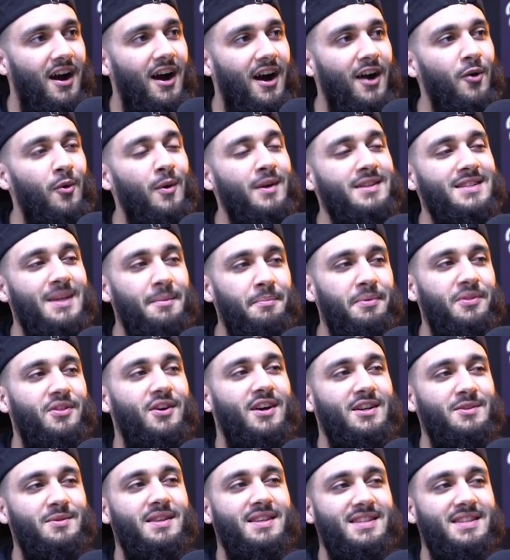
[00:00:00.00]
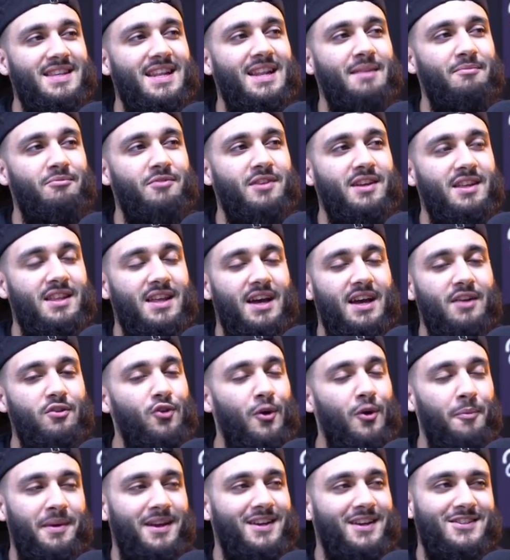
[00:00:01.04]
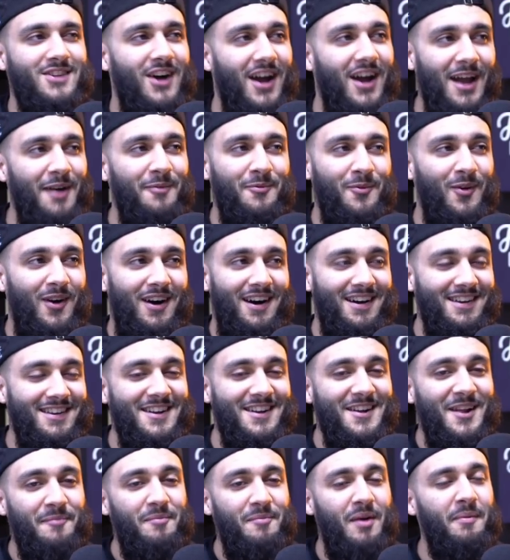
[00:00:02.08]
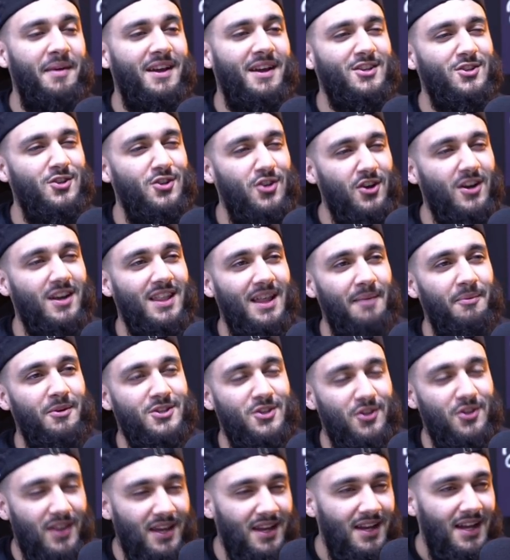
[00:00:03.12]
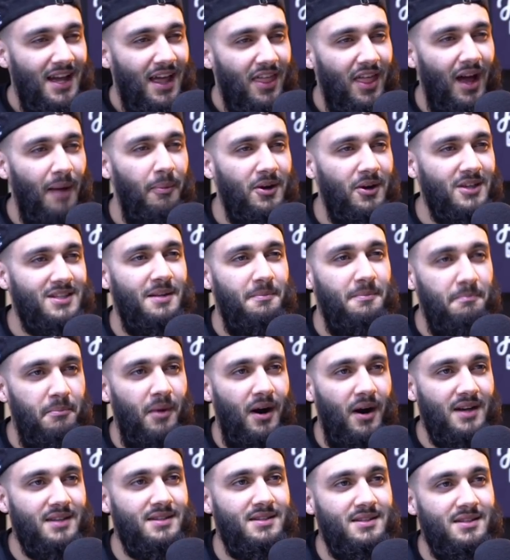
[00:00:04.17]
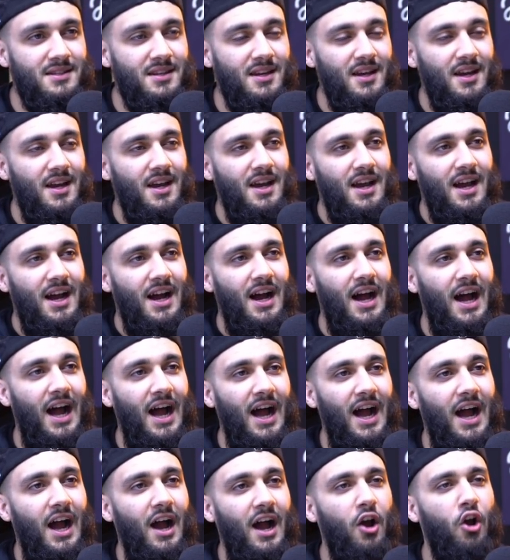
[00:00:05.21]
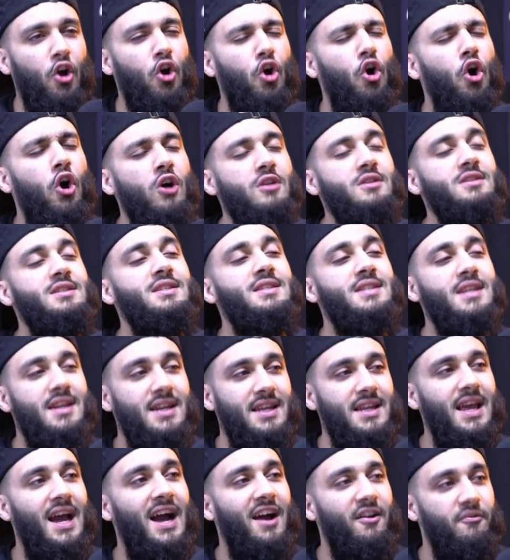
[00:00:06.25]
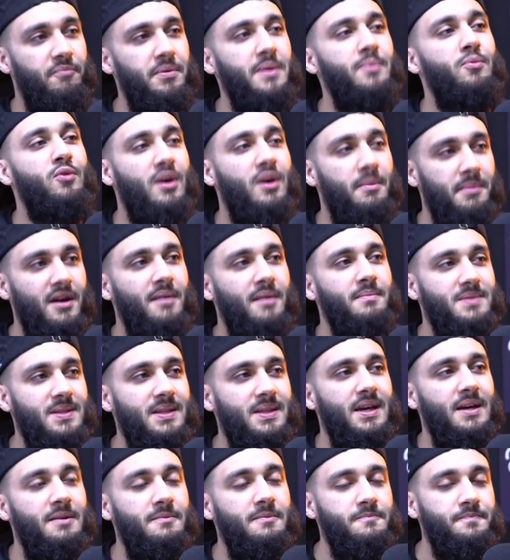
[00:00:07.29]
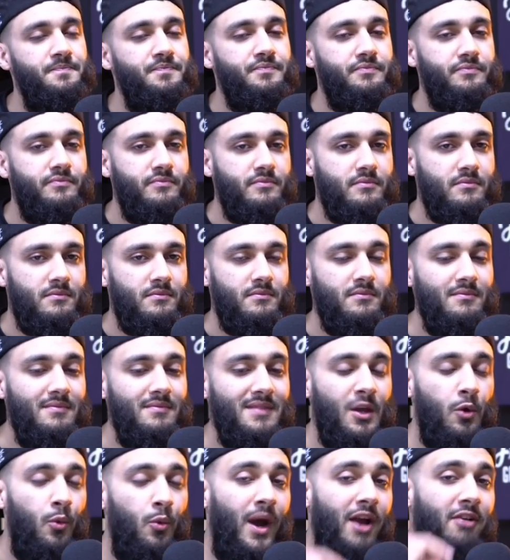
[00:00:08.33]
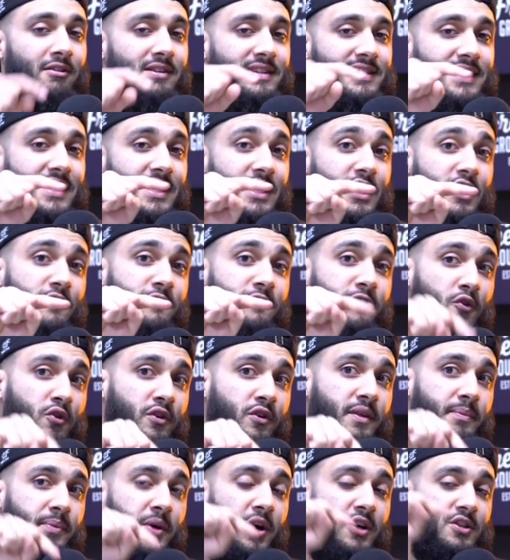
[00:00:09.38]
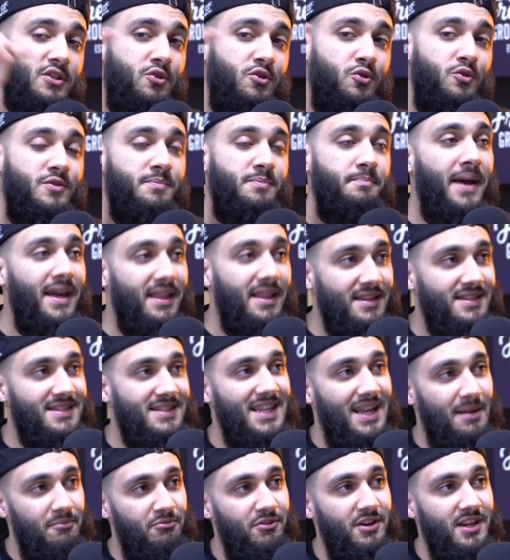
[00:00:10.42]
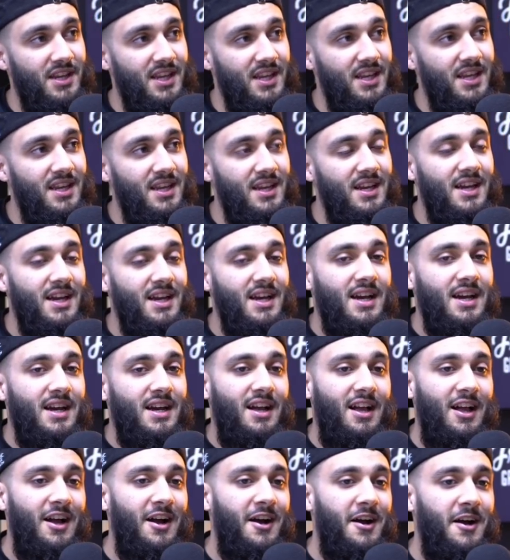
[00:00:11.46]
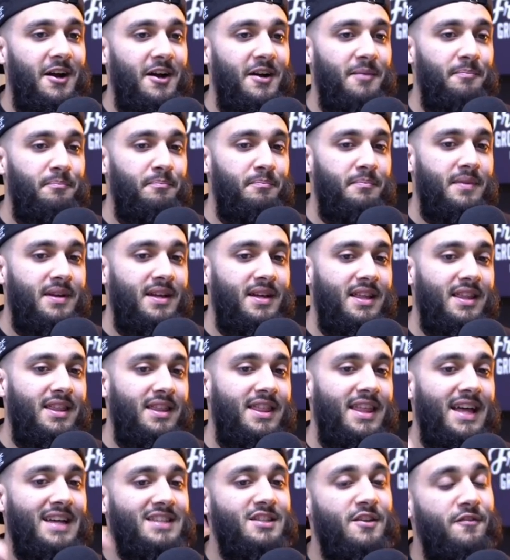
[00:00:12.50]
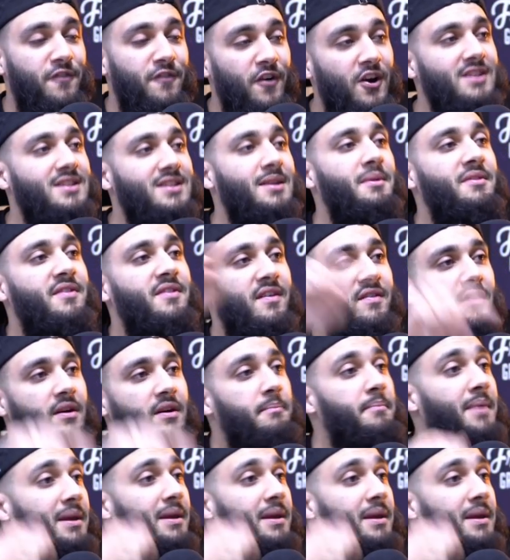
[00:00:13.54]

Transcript: I always empathize with the celebrity there, not because I am one, but because you look at that person, you think that person must constantly have people coming up to them, whereas for the person who's met the celebrity, that's the first time they've ever